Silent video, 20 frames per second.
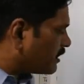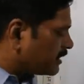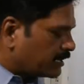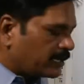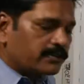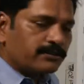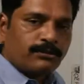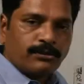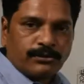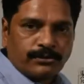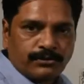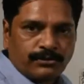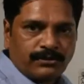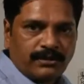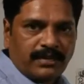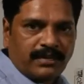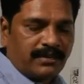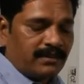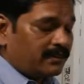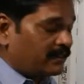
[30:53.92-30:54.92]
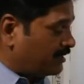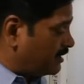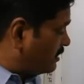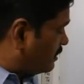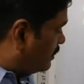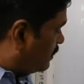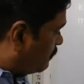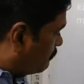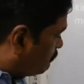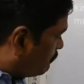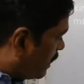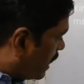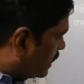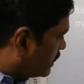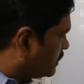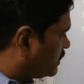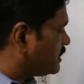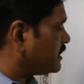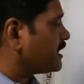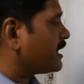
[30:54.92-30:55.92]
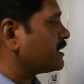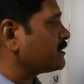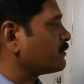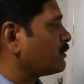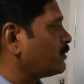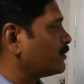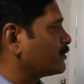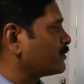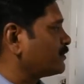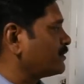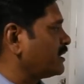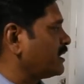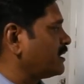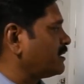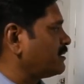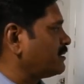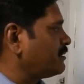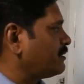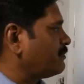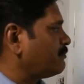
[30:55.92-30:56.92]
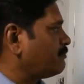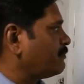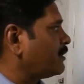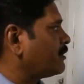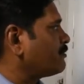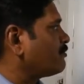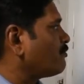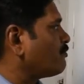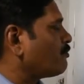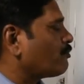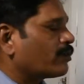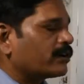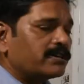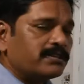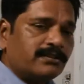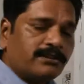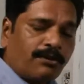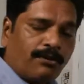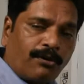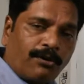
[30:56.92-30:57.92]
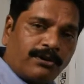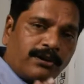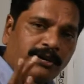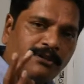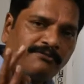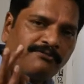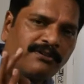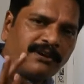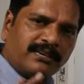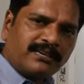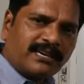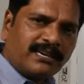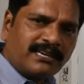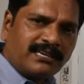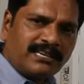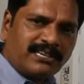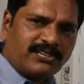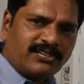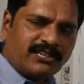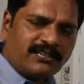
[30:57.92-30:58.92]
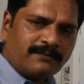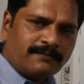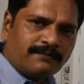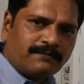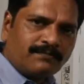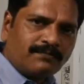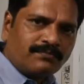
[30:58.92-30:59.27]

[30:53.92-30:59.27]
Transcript: fungi is also there, bacteria is also there, but what is the only one condition?